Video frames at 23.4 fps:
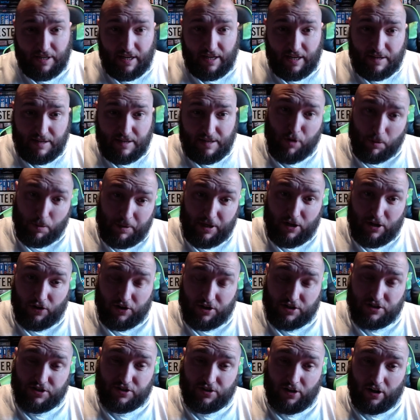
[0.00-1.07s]
he's probably gone
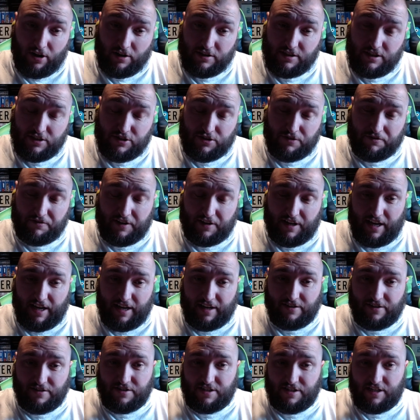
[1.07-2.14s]
and started something here,
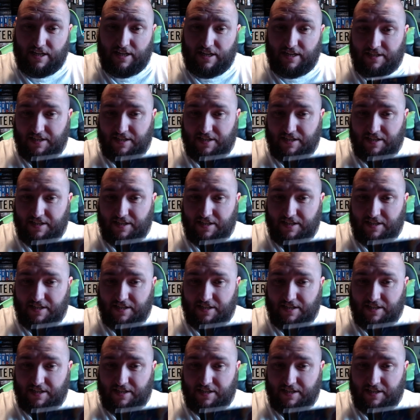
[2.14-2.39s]
because he's